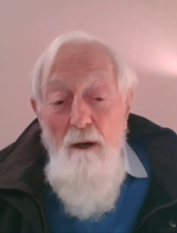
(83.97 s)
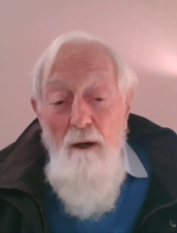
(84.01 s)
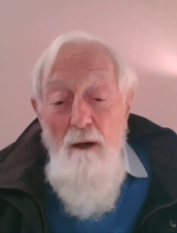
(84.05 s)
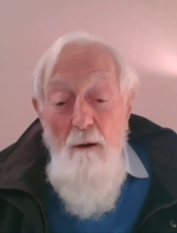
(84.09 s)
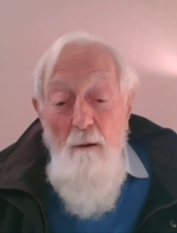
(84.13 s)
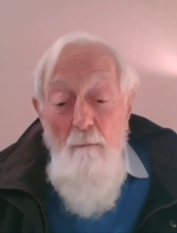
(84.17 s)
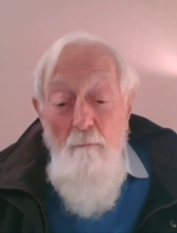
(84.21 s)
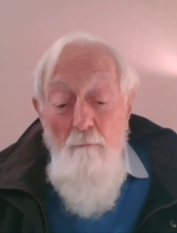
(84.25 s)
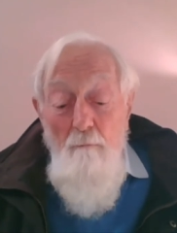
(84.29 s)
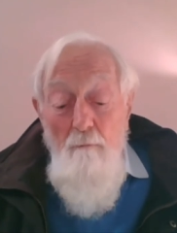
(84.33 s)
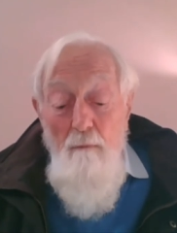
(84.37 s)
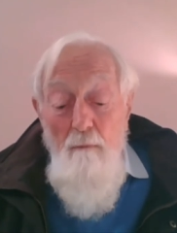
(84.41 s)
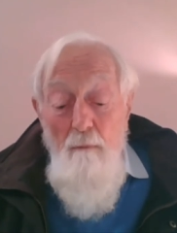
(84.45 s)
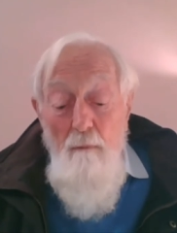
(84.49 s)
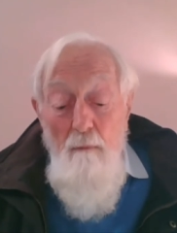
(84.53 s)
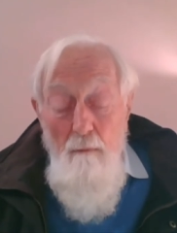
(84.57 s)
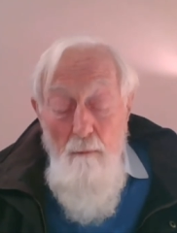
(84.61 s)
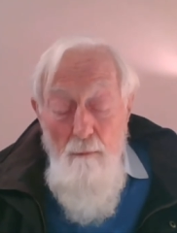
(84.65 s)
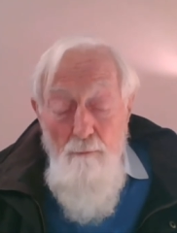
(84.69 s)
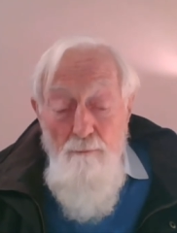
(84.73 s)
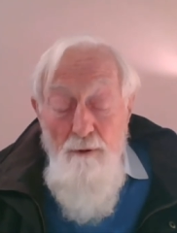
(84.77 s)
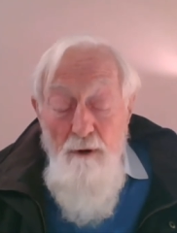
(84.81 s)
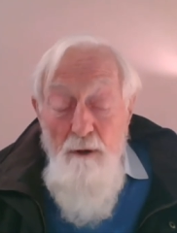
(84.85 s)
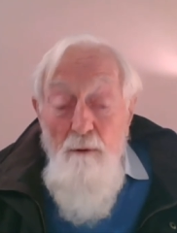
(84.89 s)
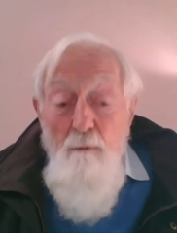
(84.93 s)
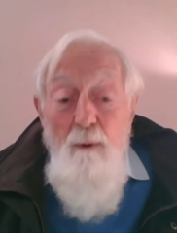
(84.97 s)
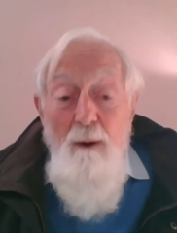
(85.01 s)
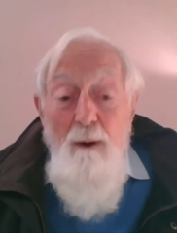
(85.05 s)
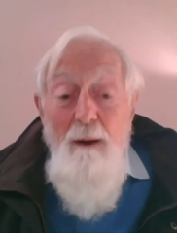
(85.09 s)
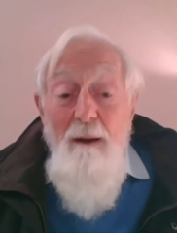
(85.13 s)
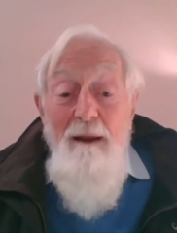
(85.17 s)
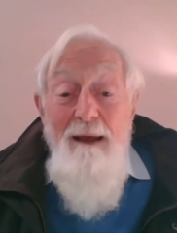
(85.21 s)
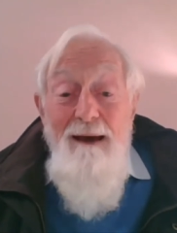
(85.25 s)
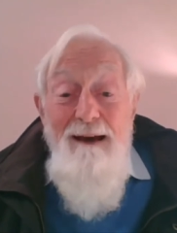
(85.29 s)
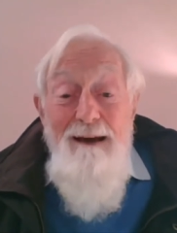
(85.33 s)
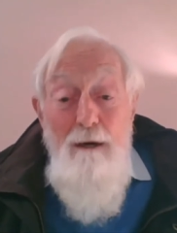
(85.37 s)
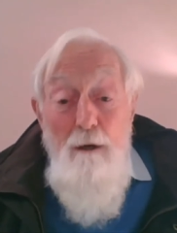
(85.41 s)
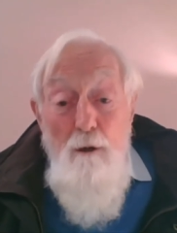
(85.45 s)
um, pretty
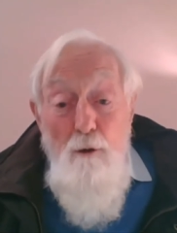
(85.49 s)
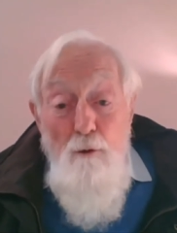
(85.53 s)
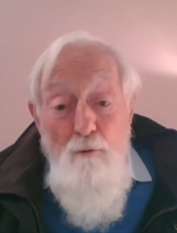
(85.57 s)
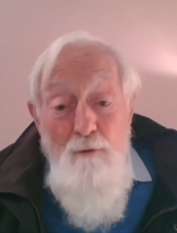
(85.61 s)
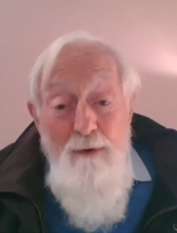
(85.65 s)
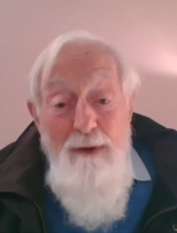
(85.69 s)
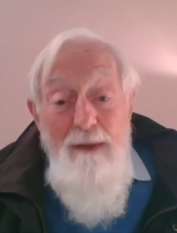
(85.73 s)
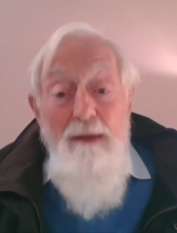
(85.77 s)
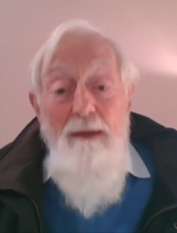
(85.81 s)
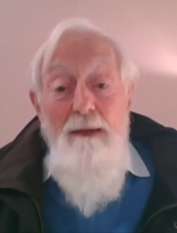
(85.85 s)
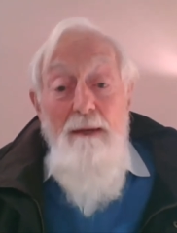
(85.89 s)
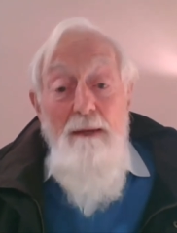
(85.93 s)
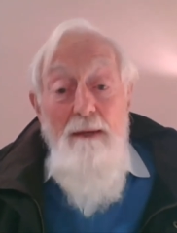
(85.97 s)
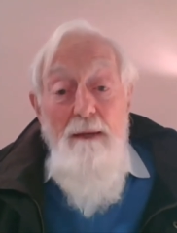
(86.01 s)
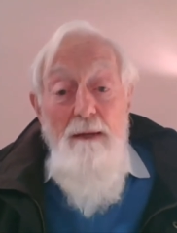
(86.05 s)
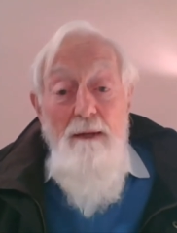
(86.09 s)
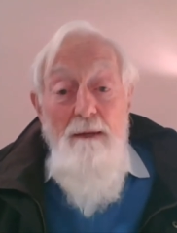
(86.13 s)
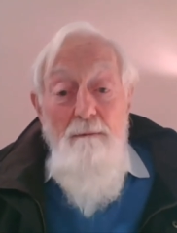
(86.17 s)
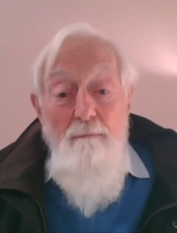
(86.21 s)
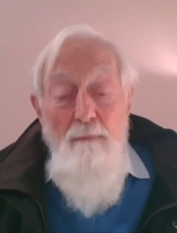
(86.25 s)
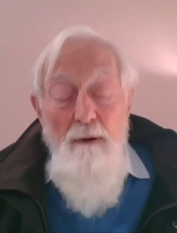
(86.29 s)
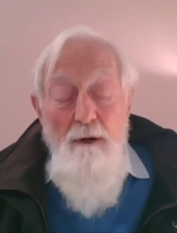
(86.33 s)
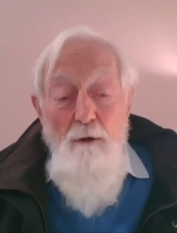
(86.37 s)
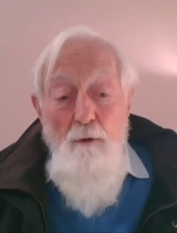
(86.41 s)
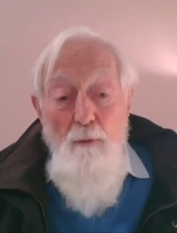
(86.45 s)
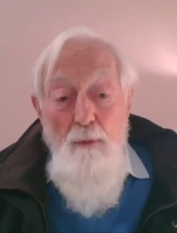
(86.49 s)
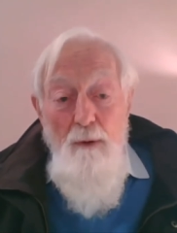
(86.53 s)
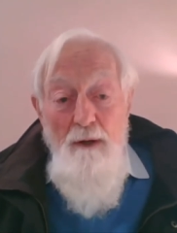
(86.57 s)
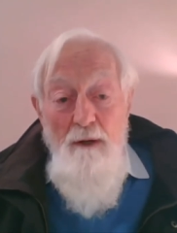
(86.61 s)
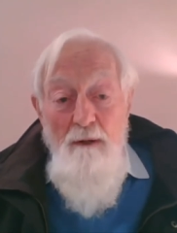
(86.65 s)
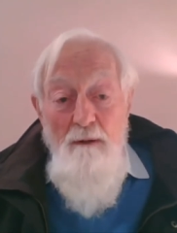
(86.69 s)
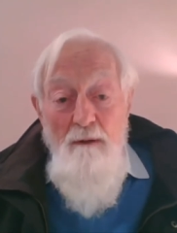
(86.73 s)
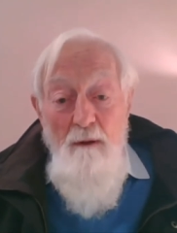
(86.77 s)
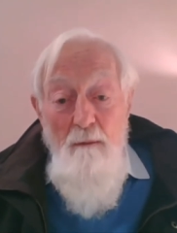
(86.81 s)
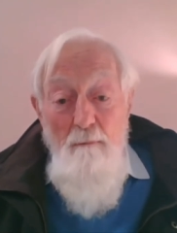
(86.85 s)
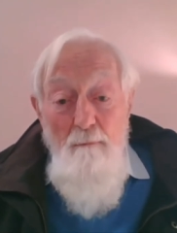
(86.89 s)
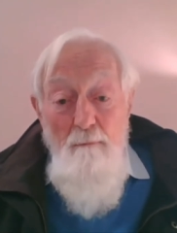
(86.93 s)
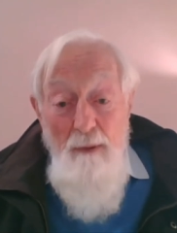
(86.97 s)
well agreed
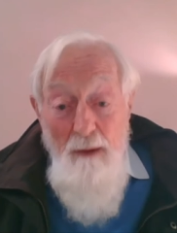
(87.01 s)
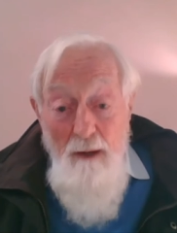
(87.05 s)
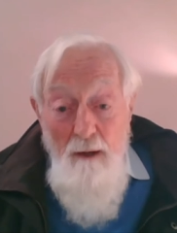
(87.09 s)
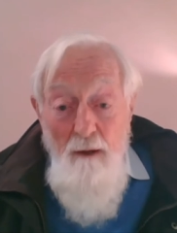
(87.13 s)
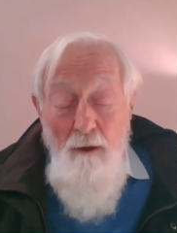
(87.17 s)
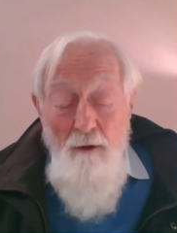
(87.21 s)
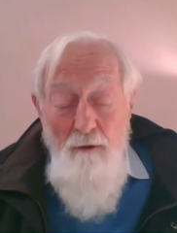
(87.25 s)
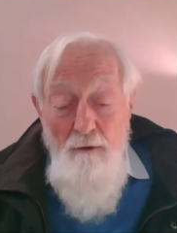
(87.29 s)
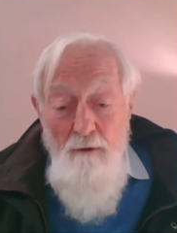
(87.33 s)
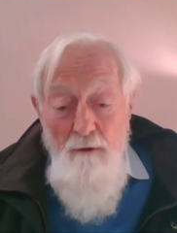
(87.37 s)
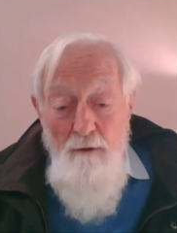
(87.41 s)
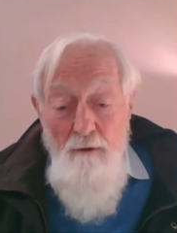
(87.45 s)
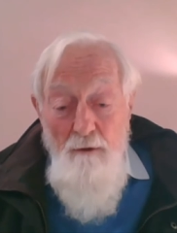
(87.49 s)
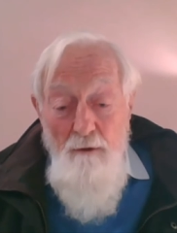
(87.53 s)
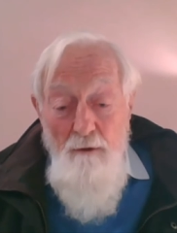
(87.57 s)
between the parties.